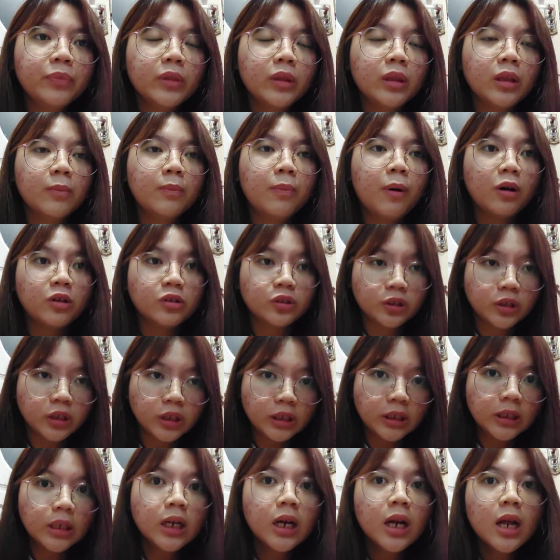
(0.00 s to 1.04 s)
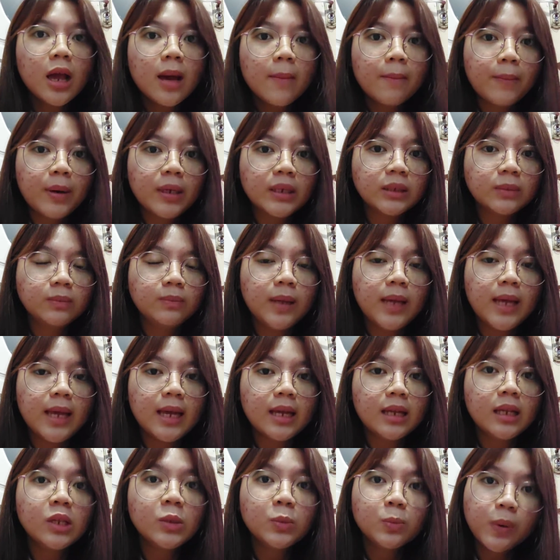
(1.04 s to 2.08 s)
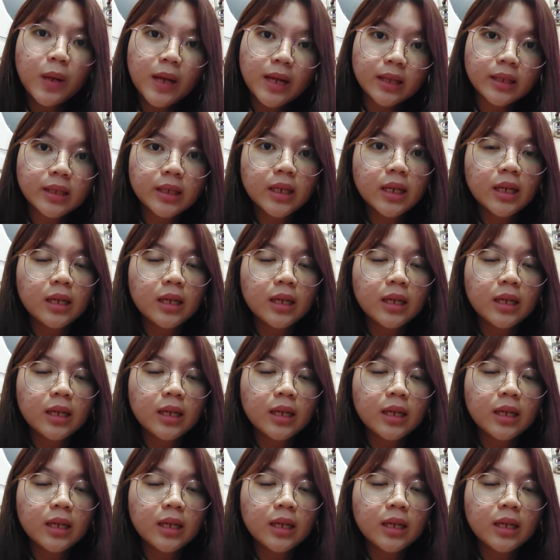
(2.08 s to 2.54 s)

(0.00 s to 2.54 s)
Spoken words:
the poster must be displayed